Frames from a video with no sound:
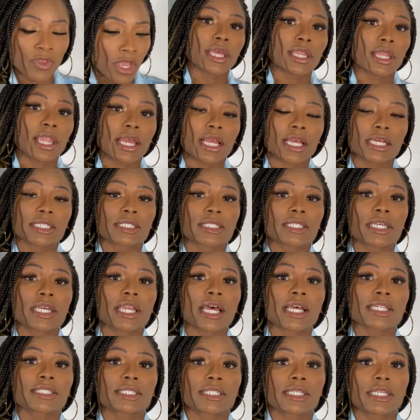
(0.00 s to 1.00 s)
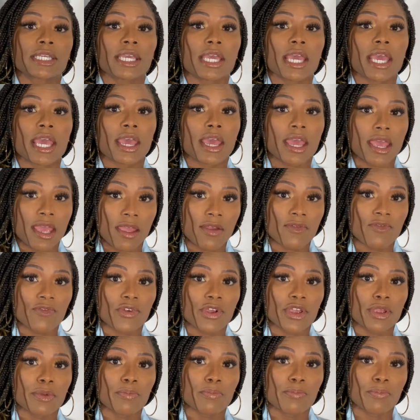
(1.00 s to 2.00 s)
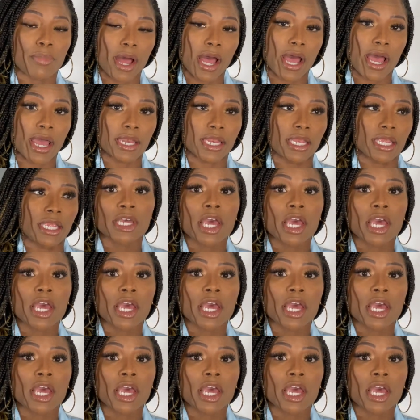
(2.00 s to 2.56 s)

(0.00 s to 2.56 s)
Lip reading: And like I said, I see everybody